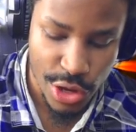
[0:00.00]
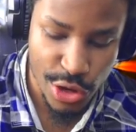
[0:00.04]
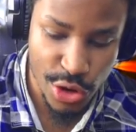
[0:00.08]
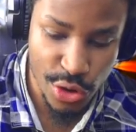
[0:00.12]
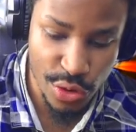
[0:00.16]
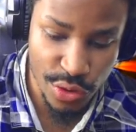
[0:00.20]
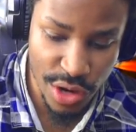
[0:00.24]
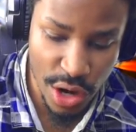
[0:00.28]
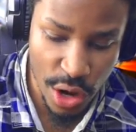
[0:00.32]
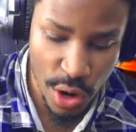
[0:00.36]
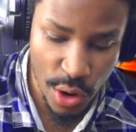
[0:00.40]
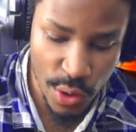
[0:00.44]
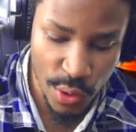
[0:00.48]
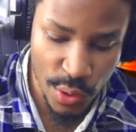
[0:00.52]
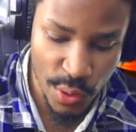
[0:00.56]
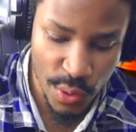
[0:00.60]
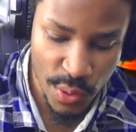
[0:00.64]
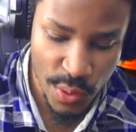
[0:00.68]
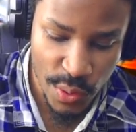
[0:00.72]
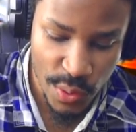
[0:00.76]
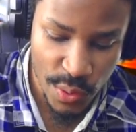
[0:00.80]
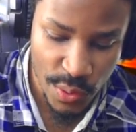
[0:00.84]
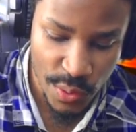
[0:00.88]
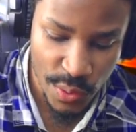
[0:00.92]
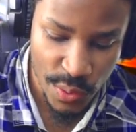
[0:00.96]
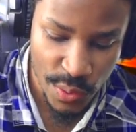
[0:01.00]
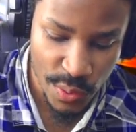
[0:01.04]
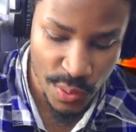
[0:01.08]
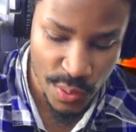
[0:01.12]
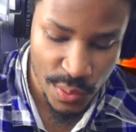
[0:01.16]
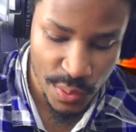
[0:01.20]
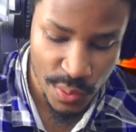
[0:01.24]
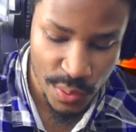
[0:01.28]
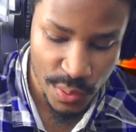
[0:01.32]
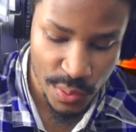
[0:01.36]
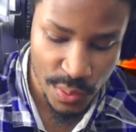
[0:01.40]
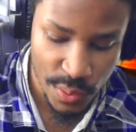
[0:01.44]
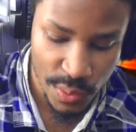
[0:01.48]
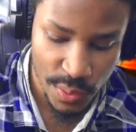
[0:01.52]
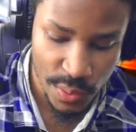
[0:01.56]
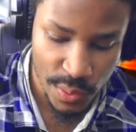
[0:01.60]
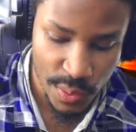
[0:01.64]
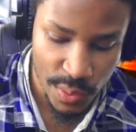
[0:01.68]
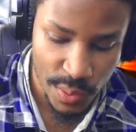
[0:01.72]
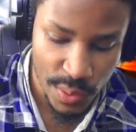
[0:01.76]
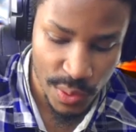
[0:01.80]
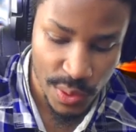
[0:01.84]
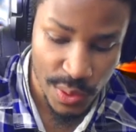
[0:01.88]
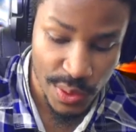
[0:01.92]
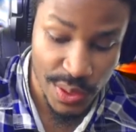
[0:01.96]
You know who.
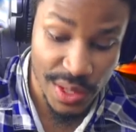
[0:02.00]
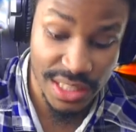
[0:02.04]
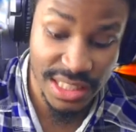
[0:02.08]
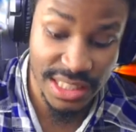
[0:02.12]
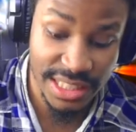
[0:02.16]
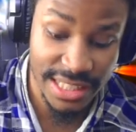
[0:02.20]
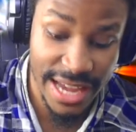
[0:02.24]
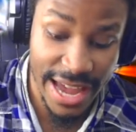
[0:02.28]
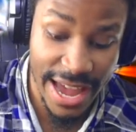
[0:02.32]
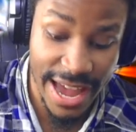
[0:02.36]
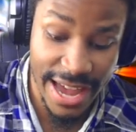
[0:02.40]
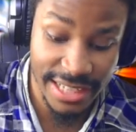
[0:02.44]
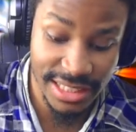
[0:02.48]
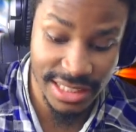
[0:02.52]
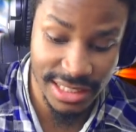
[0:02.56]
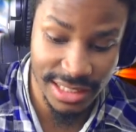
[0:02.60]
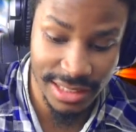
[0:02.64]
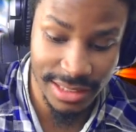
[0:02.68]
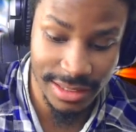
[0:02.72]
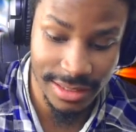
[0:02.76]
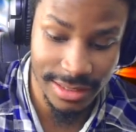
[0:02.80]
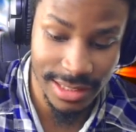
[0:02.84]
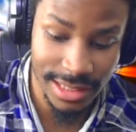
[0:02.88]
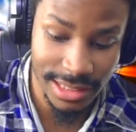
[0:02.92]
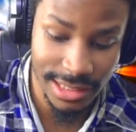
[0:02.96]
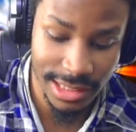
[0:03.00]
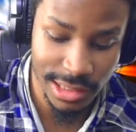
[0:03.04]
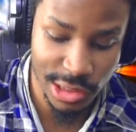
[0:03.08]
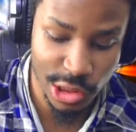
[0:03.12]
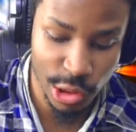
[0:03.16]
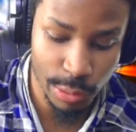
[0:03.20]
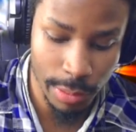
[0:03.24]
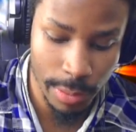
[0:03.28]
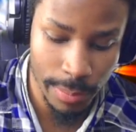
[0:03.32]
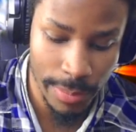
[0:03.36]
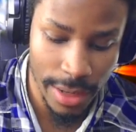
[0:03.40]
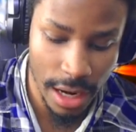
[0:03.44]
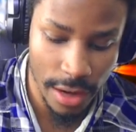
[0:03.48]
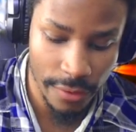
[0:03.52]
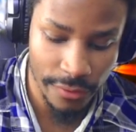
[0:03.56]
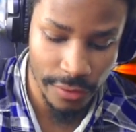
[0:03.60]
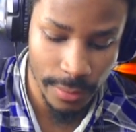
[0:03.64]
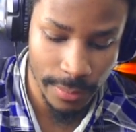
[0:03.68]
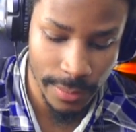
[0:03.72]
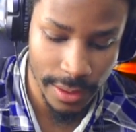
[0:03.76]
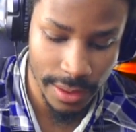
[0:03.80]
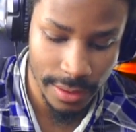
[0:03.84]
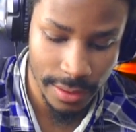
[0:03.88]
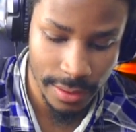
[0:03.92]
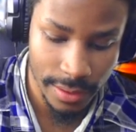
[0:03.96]
This is actually, this is super bad for
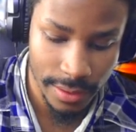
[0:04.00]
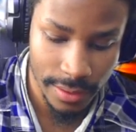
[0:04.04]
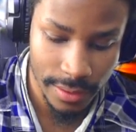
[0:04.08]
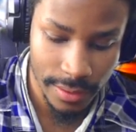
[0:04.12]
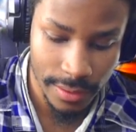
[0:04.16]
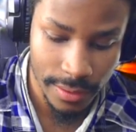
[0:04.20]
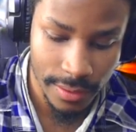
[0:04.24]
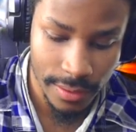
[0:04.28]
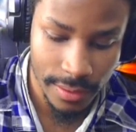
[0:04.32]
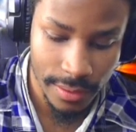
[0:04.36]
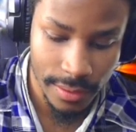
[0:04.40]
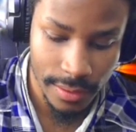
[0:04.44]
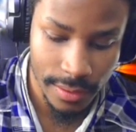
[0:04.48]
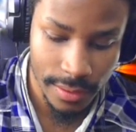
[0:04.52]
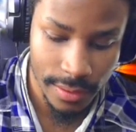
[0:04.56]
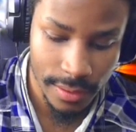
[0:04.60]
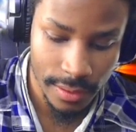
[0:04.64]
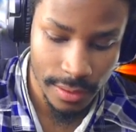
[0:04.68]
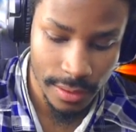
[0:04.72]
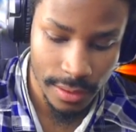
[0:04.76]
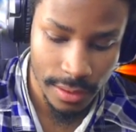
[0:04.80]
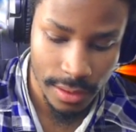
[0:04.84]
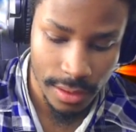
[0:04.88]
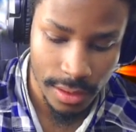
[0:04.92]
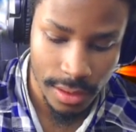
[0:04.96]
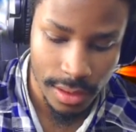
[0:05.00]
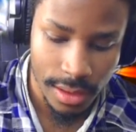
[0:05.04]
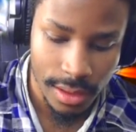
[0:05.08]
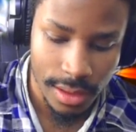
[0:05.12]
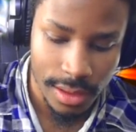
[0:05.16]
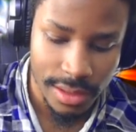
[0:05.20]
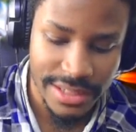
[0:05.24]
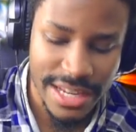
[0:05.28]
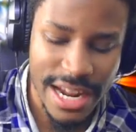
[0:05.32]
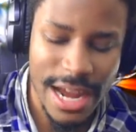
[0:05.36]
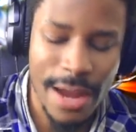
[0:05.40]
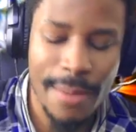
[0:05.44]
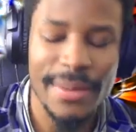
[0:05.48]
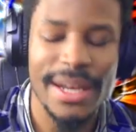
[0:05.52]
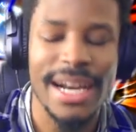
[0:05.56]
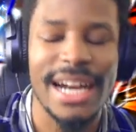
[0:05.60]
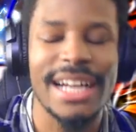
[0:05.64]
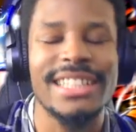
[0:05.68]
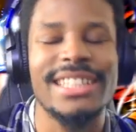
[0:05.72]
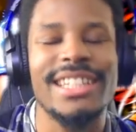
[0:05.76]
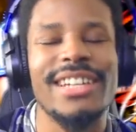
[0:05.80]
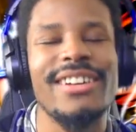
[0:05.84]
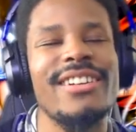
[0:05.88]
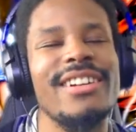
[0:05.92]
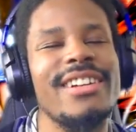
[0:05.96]
me. Damn it, I
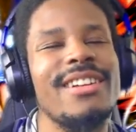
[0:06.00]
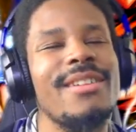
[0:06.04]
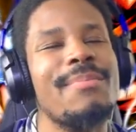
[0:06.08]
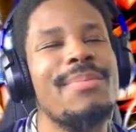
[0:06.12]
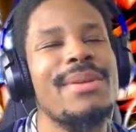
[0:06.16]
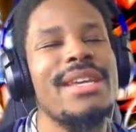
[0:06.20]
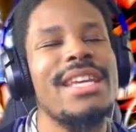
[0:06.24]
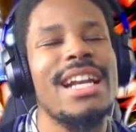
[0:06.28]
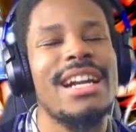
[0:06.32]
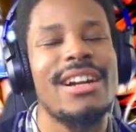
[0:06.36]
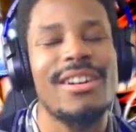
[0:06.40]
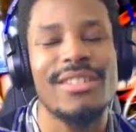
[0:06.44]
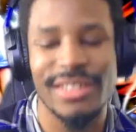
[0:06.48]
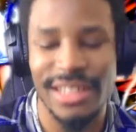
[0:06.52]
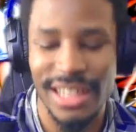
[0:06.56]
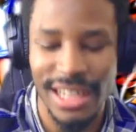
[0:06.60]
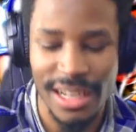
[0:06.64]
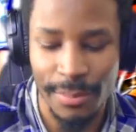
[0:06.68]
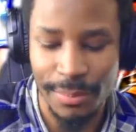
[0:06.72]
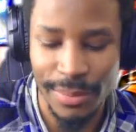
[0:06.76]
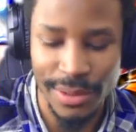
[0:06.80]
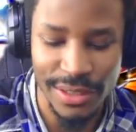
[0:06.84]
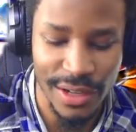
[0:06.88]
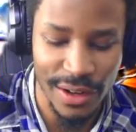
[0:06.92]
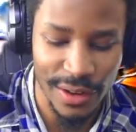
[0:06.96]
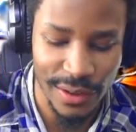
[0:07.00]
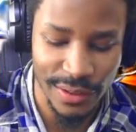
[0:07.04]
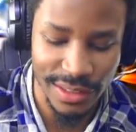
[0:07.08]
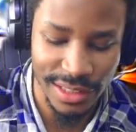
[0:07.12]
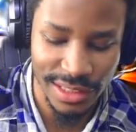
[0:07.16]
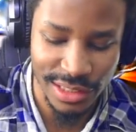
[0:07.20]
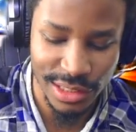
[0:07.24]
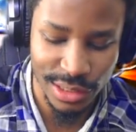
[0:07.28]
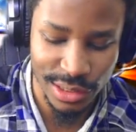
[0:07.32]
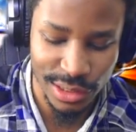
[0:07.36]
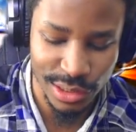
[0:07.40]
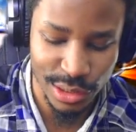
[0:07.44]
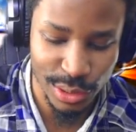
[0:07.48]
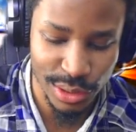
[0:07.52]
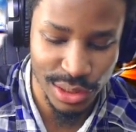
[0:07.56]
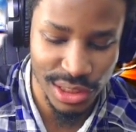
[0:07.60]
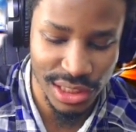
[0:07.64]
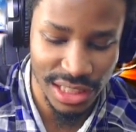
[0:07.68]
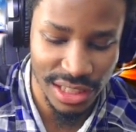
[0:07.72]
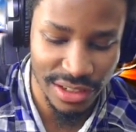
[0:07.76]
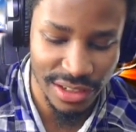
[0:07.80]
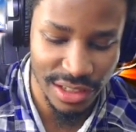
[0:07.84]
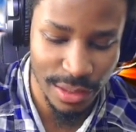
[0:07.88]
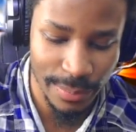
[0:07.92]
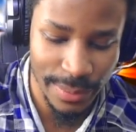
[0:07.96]
thought it would beat out with that, but no, that's the
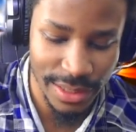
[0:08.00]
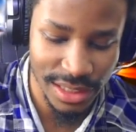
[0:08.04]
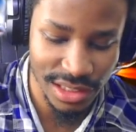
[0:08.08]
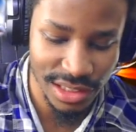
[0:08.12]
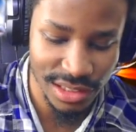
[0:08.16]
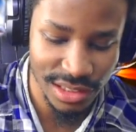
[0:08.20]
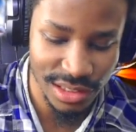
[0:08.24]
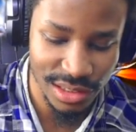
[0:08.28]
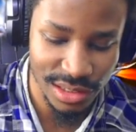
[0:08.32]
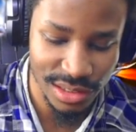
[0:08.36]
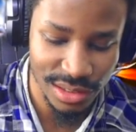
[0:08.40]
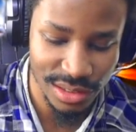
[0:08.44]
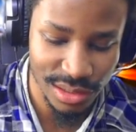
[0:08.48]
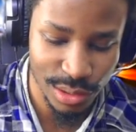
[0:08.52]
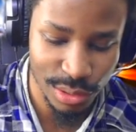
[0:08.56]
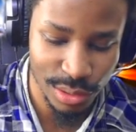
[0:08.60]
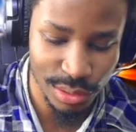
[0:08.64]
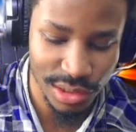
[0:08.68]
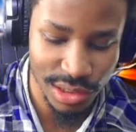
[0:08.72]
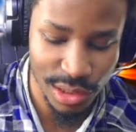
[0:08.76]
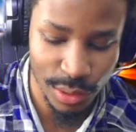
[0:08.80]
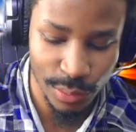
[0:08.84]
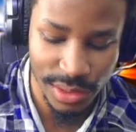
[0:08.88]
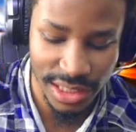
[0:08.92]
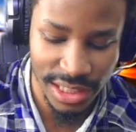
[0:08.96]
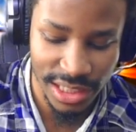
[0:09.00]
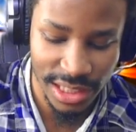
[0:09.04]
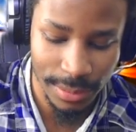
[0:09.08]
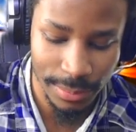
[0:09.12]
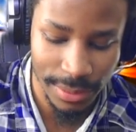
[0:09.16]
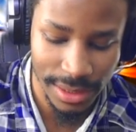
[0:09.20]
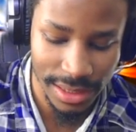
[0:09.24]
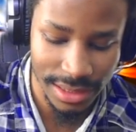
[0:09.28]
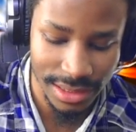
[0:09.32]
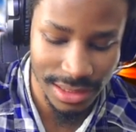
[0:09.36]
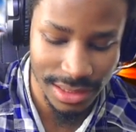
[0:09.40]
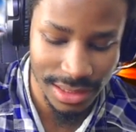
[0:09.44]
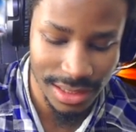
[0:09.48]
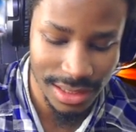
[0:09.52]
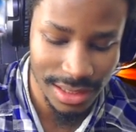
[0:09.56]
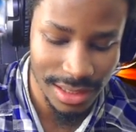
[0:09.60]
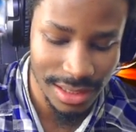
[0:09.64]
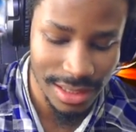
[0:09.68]
switching out animation is too slow with the key blast.